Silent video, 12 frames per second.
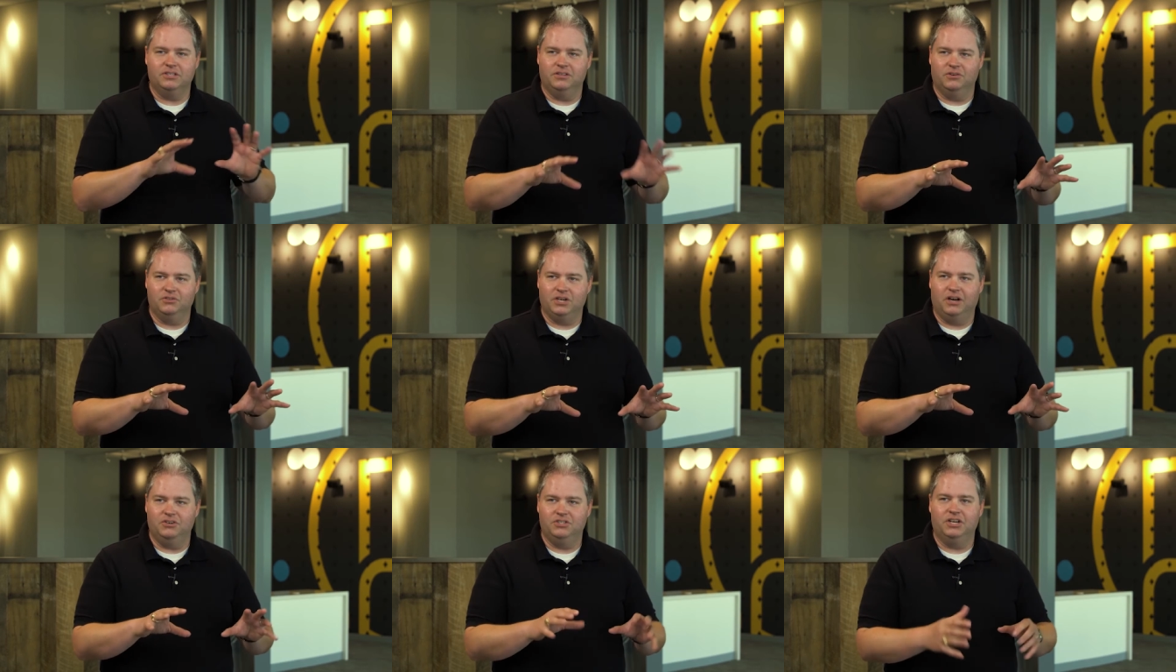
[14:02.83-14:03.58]
get their
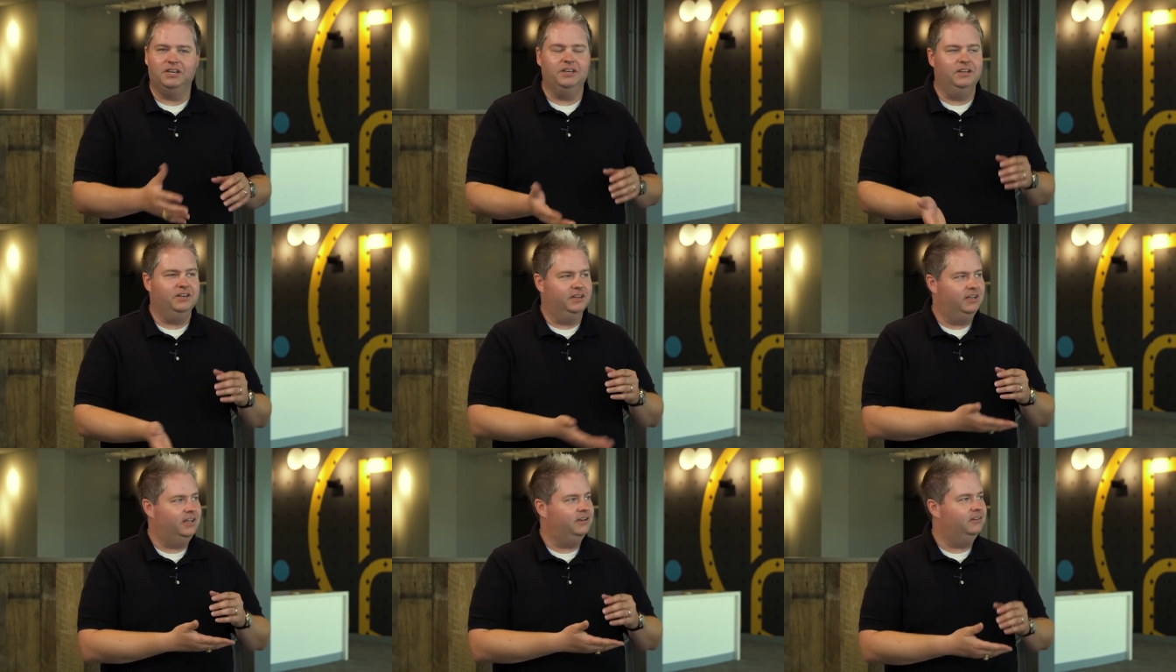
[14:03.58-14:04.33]
child check in,
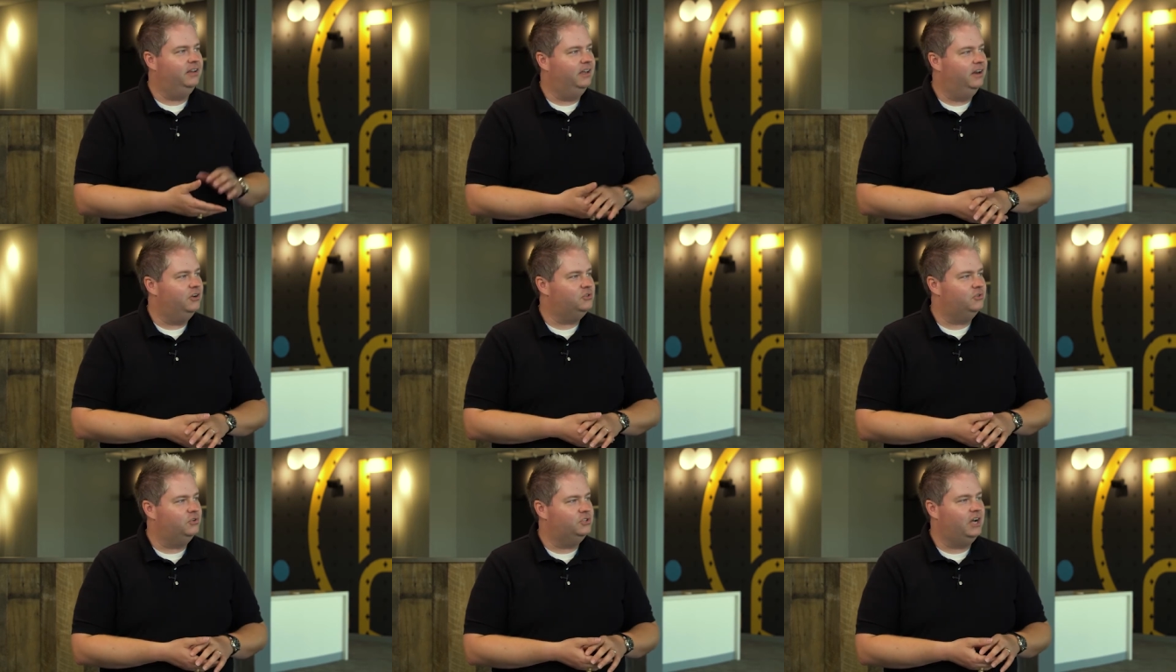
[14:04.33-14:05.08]
and
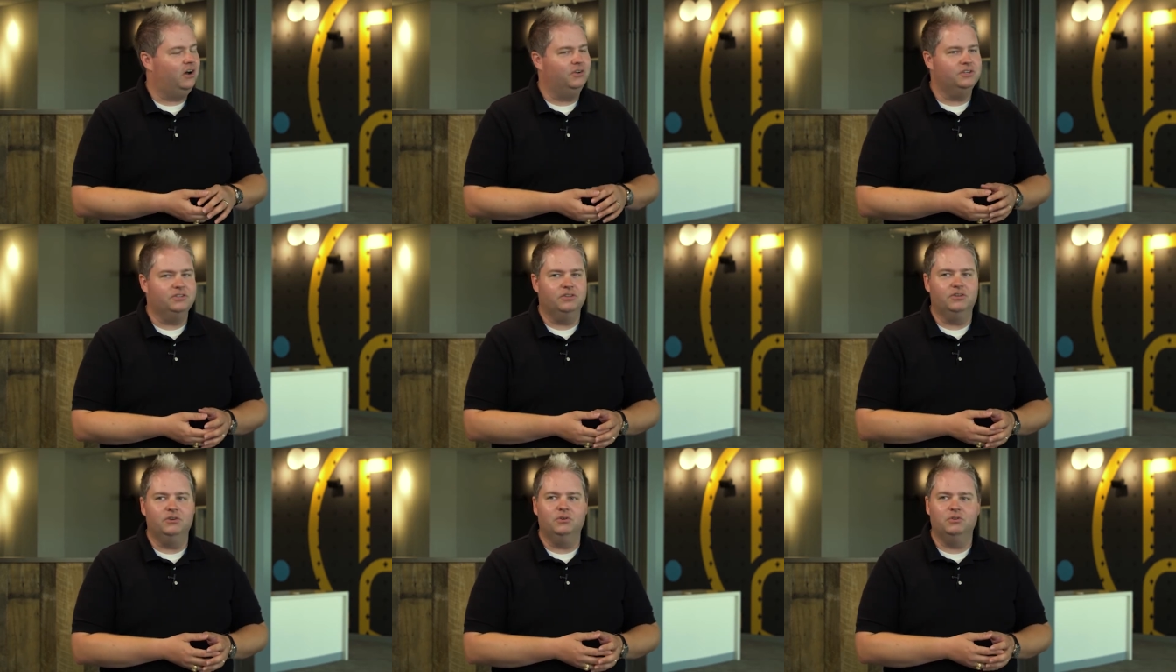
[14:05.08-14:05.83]
usher the child into
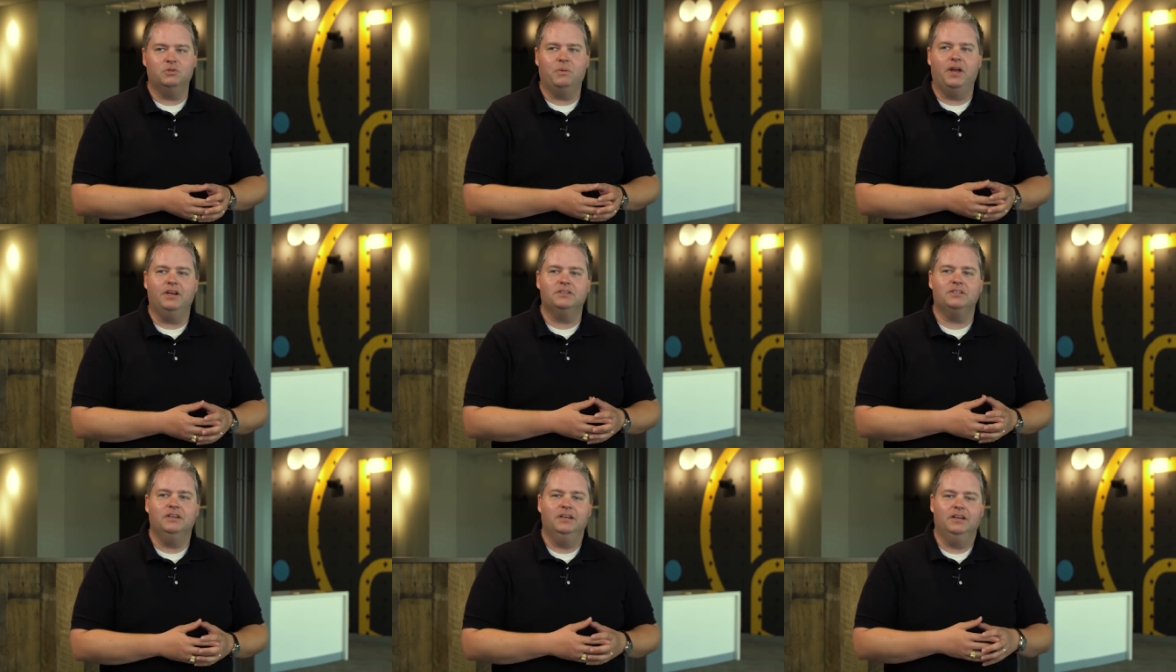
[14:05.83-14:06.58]
the new
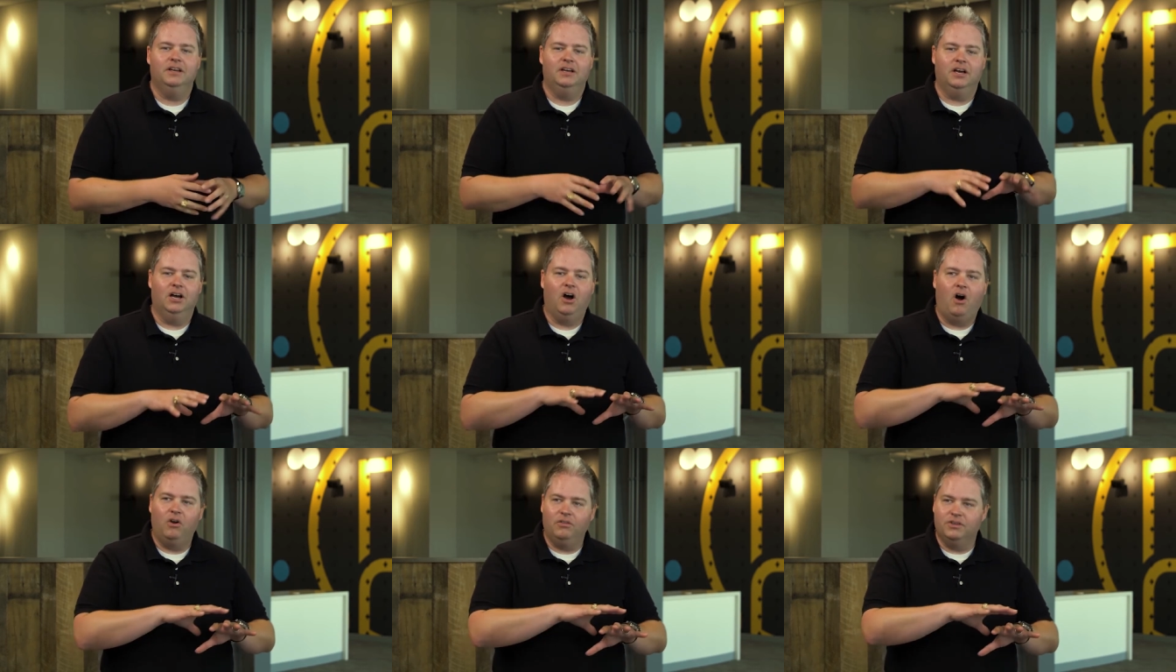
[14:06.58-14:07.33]
space.
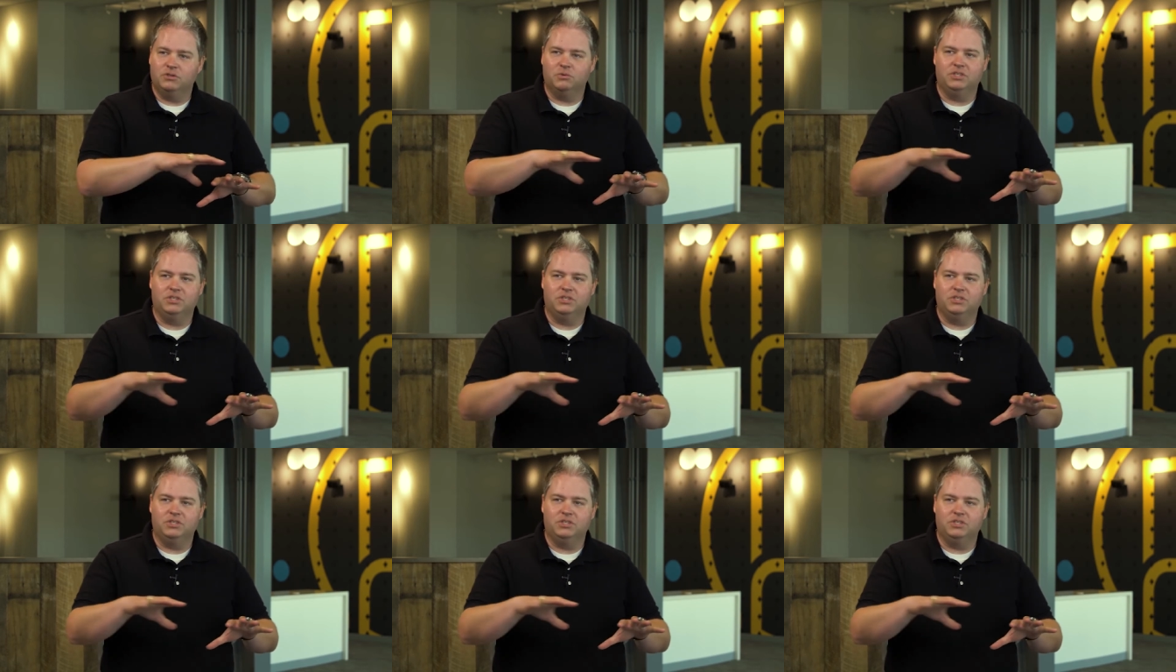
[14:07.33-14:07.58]
All of this was